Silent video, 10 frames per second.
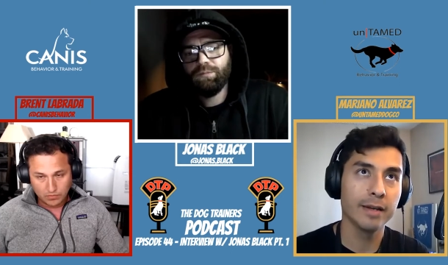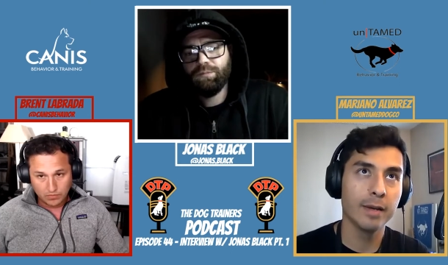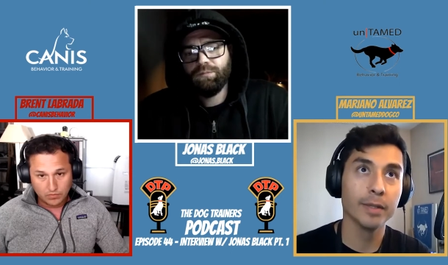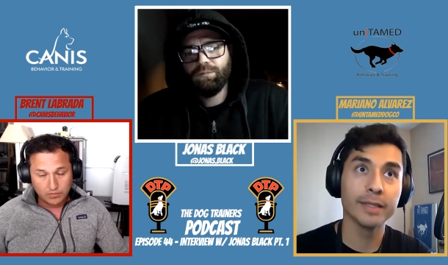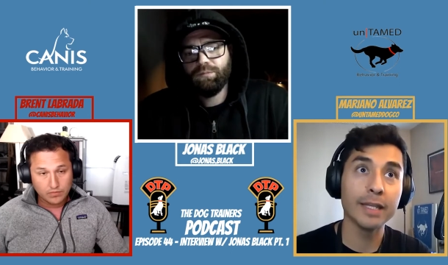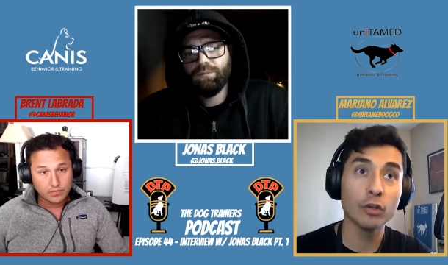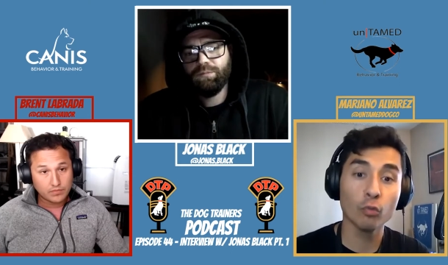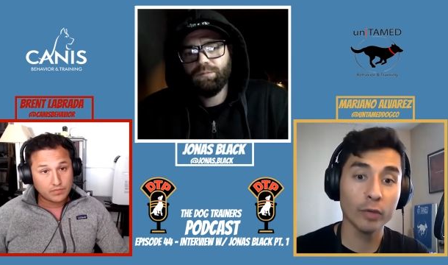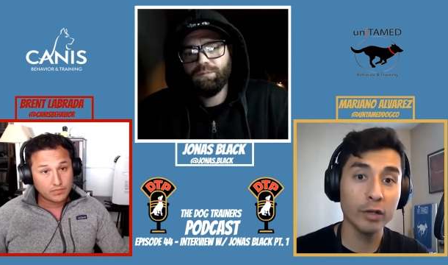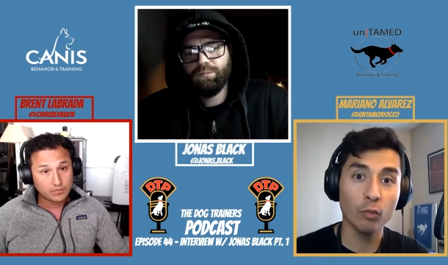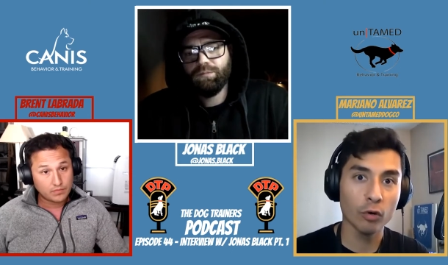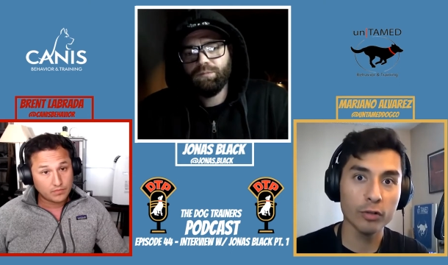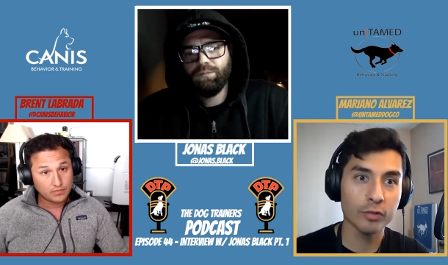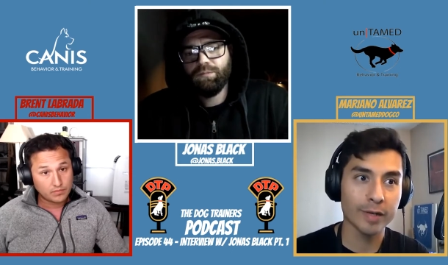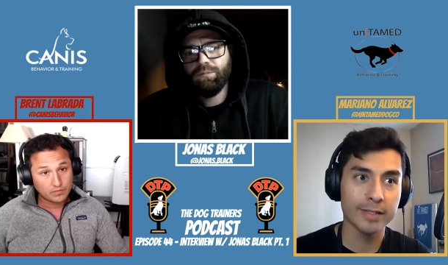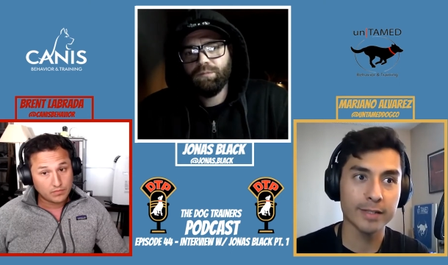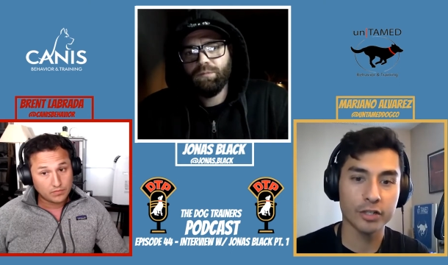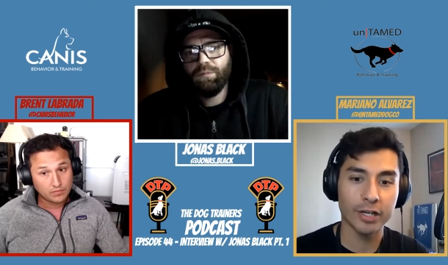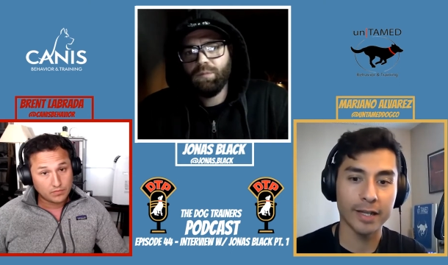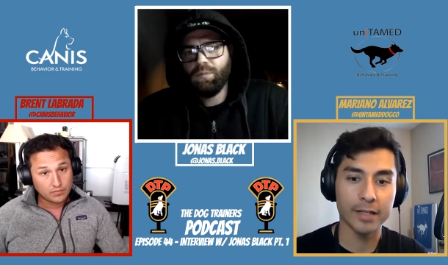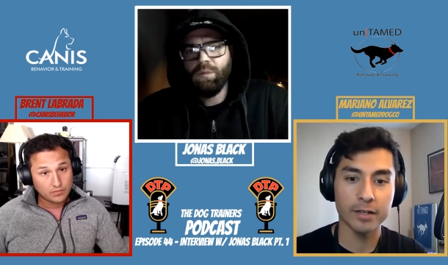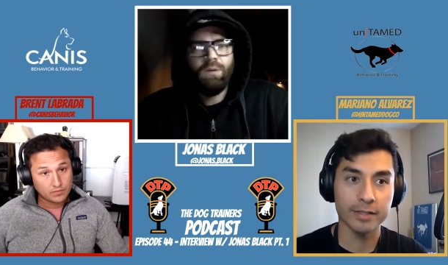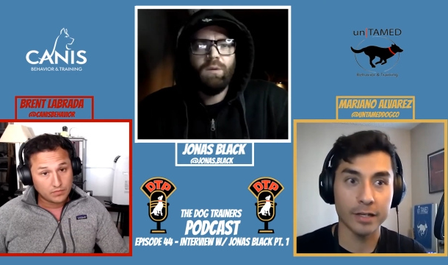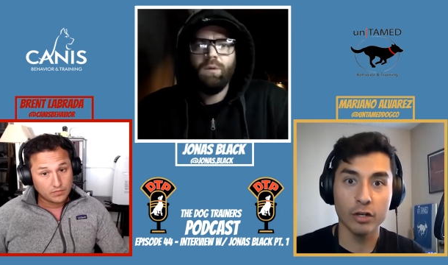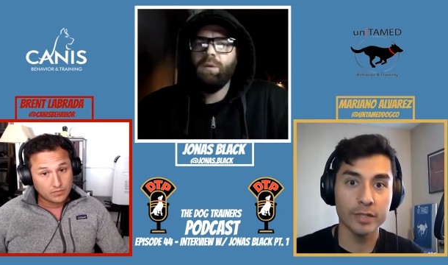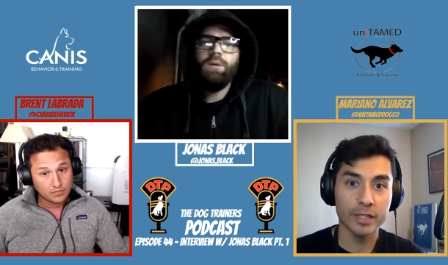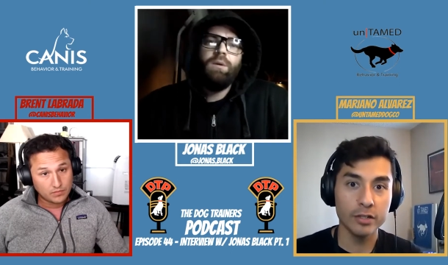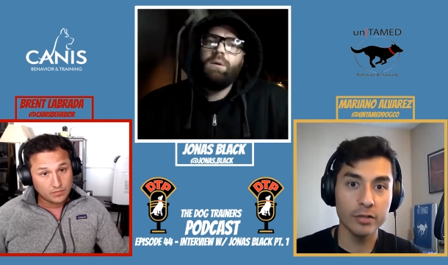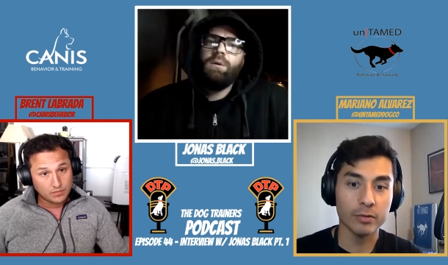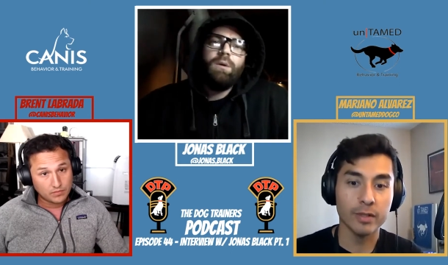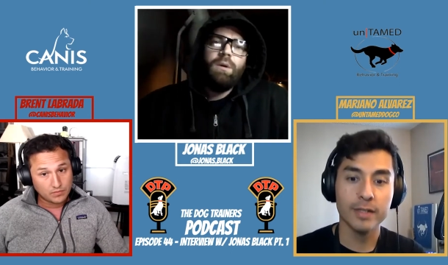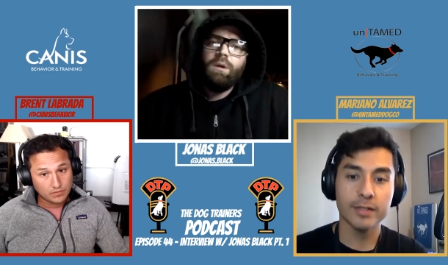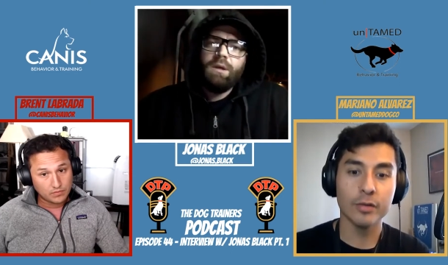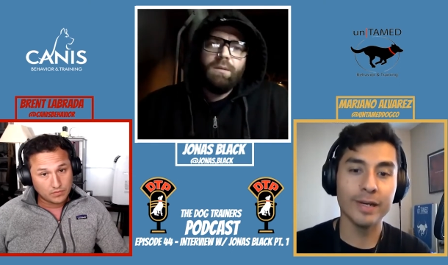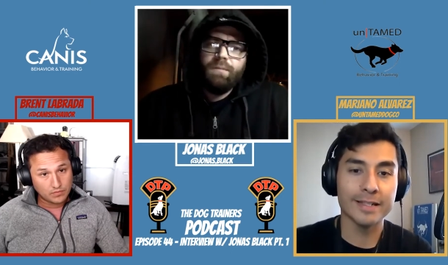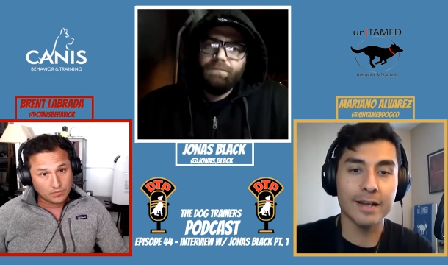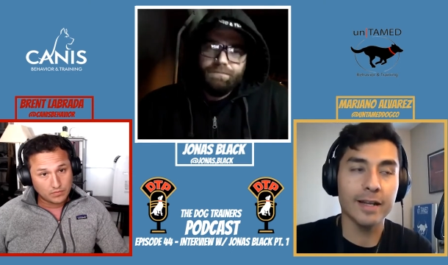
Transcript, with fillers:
Speaker 1: but then the real world stresses the shit out of dogs. They don't know what to do. So it's not